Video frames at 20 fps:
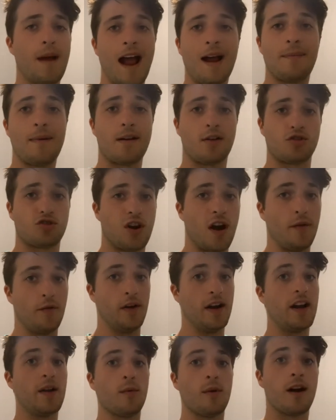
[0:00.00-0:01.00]
backpack or
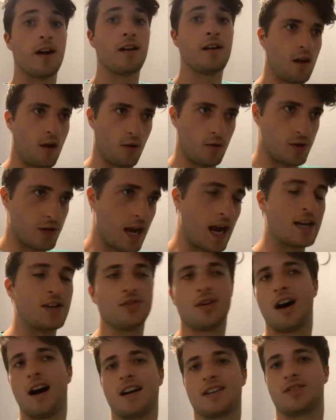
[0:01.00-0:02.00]
travel anywhere, you know, you gotta
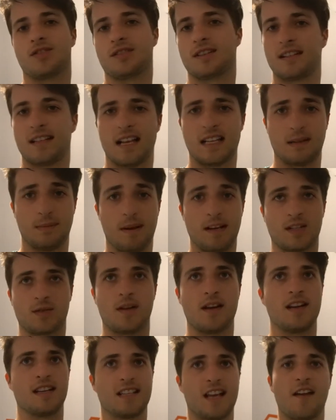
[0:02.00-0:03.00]
do hostels, because that's the best
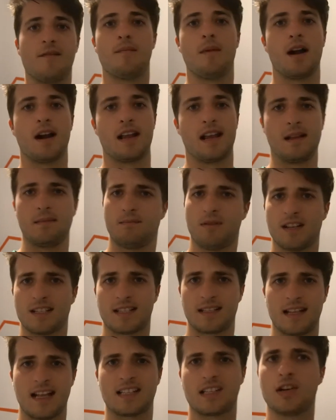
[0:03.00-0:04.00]
way to save money. And
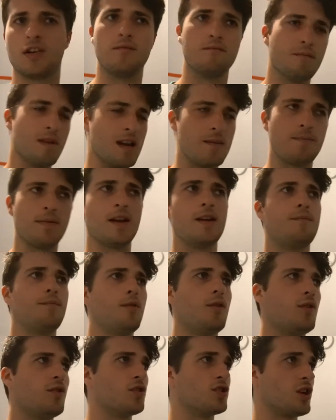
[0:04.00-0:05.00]
plus, that's how you meet
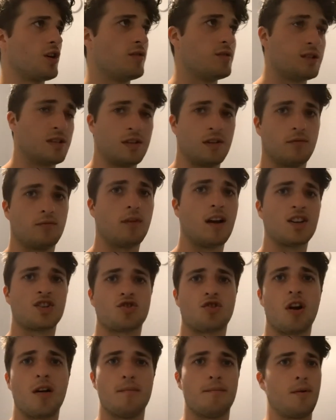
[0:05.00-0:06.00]
people. There's always a
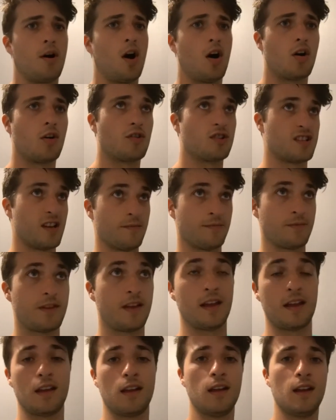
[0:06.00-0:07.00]
restaurant, bar, or
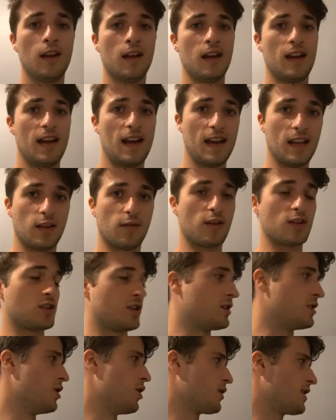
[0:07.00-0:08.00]
something in the
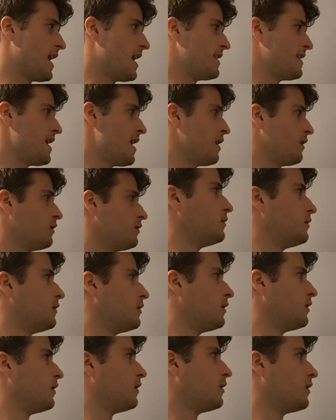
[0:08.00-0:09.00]
restaurant. You okay there?
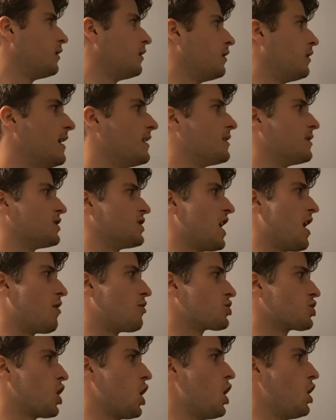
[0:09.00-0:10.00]
If the
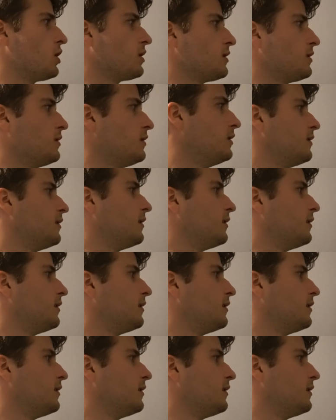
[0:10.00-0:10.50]
shower's cold? Yeah.